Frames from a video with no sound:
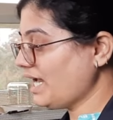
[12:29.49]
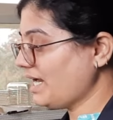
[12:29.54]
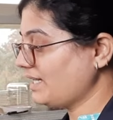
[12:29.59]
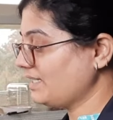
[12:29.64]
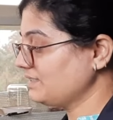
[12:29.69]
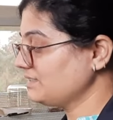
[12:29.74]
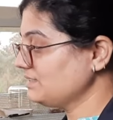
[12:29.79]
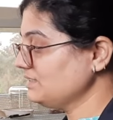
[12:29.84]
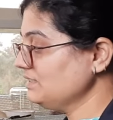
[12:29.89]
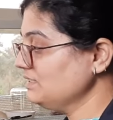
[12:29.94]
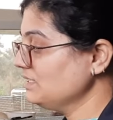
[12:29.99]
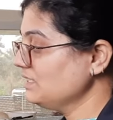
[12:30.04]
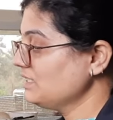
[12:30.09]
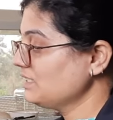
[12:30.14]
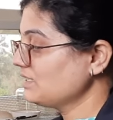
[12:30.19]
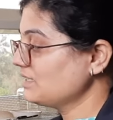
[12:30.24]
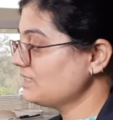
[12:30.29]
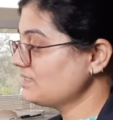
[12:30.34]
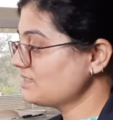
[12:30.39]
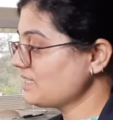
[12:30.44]

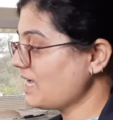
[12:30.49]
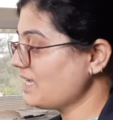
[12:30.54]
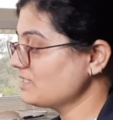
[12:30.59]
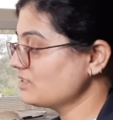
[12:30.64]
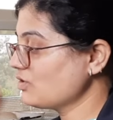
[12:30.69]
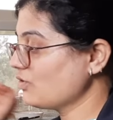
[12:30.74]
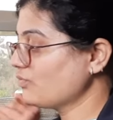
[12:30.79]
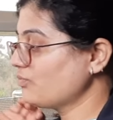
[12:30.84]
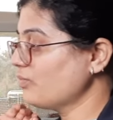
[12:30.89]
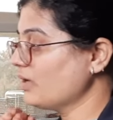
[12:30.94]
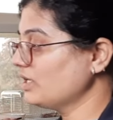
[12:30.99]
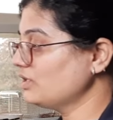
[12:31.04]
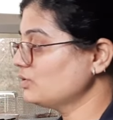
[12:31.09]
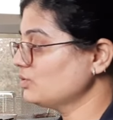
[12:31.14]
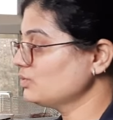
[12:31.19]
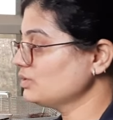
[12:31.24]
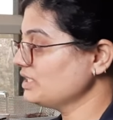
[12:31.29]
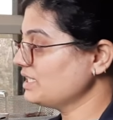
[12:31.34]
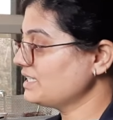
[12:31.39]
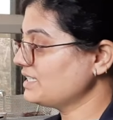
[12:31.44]
and the size of
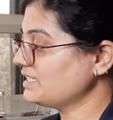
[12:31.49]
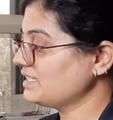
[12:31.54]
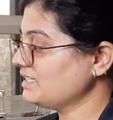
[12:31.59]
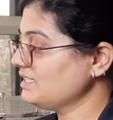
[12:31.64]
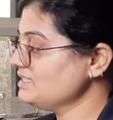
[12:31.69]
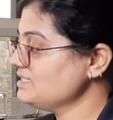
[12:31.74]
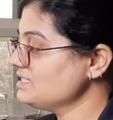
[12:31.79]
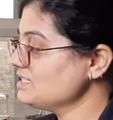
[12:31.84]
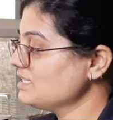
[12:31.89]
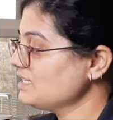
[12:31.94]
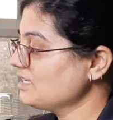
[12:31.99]
balloon is